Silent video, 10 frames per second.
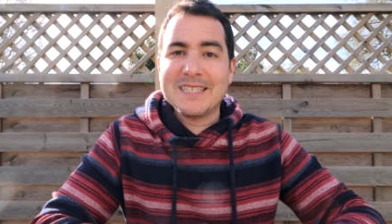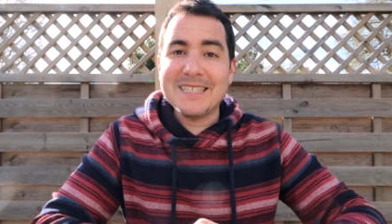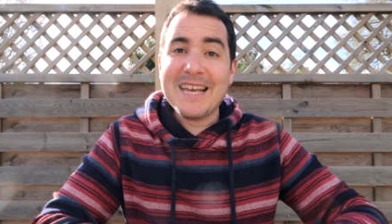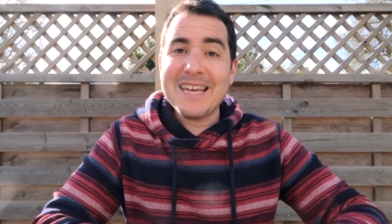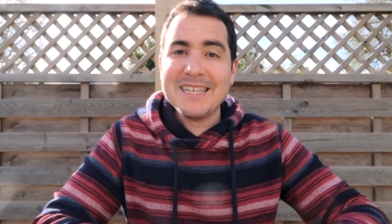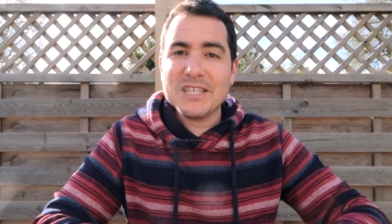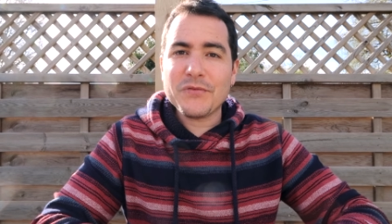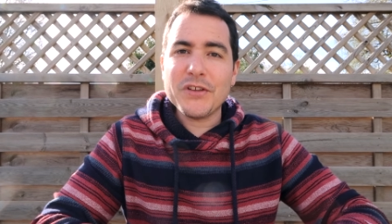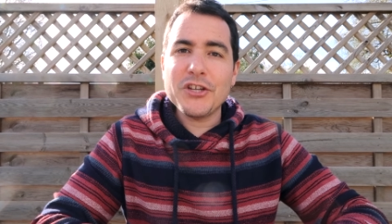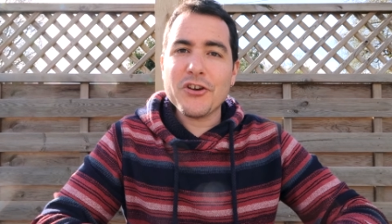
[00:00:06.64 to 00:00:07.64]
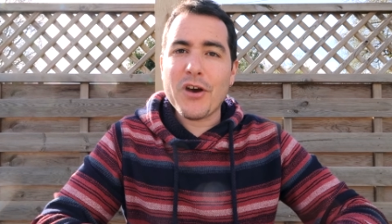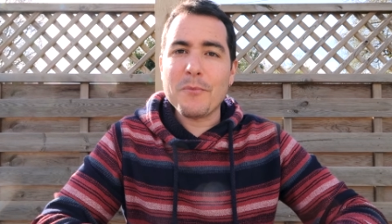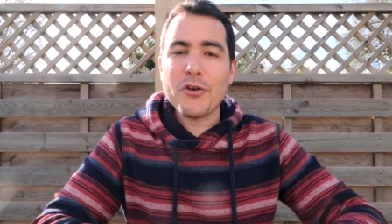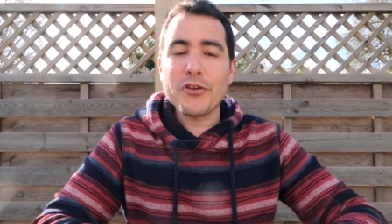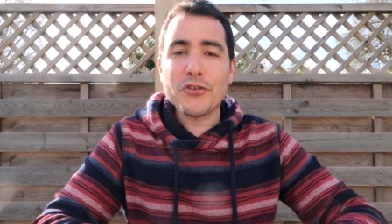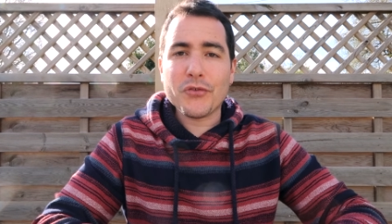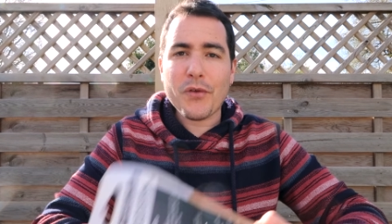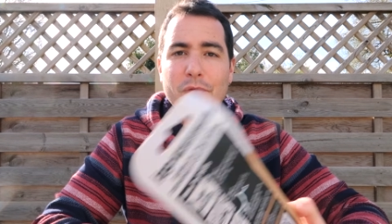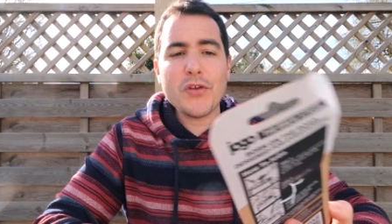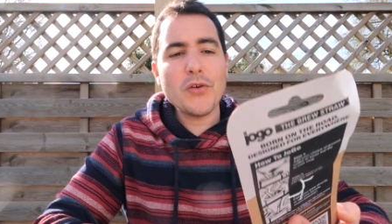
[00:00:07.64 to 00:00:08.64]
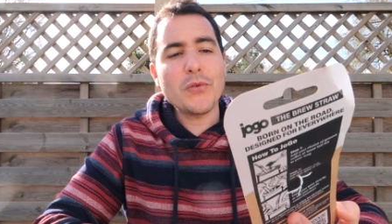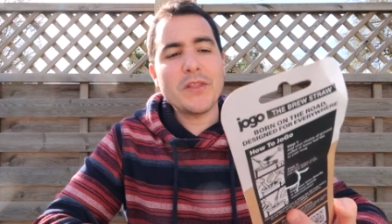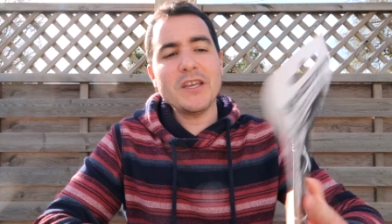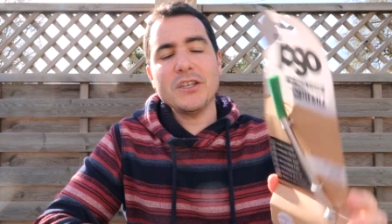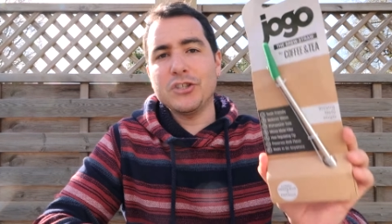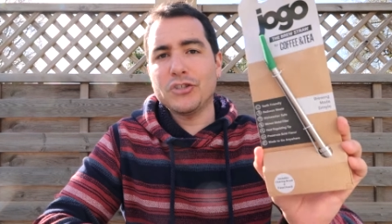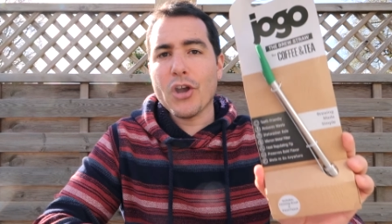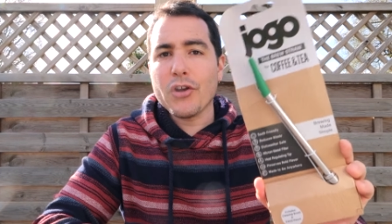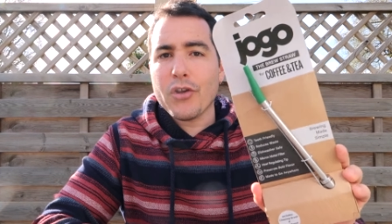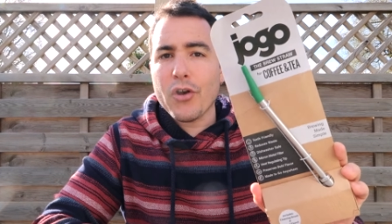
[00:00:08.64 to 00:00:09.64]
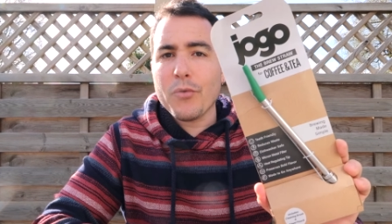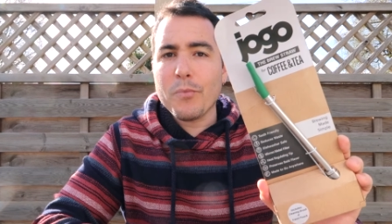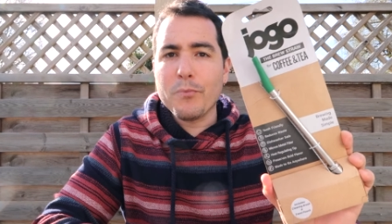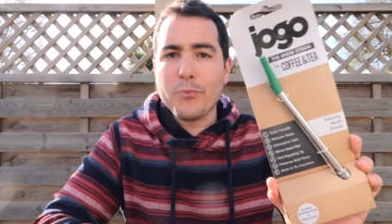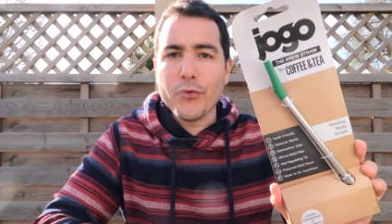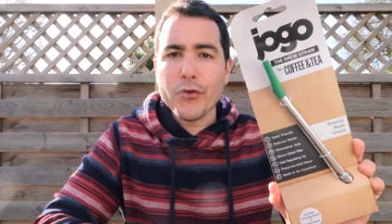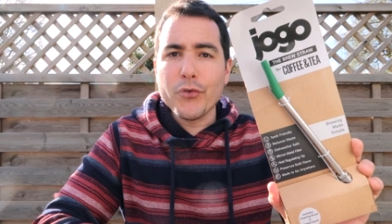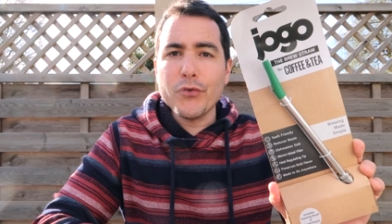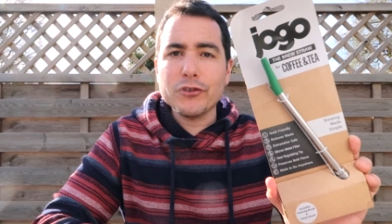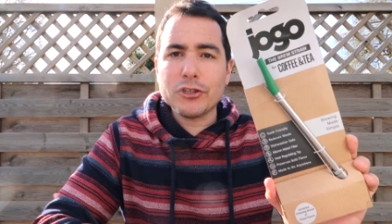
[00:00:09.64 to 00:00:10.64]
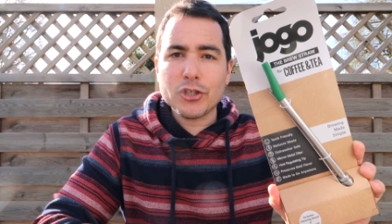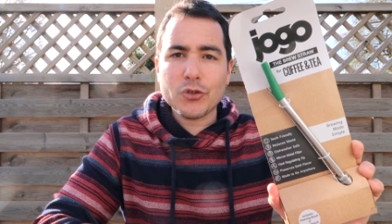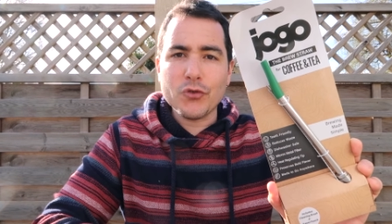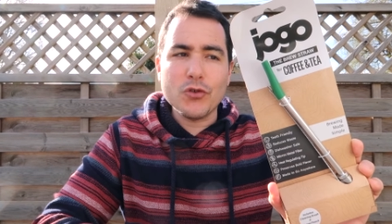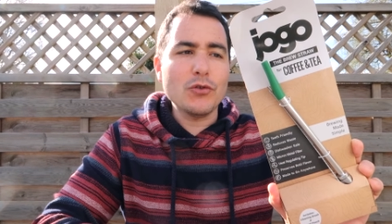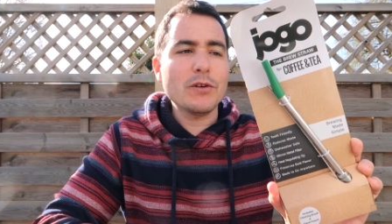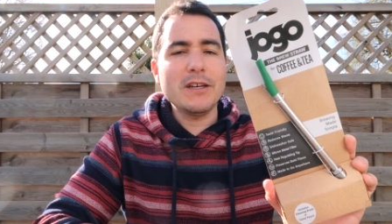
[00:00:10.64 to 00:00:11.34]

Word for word: Today in this video I'm going to review the Jogo brew straw.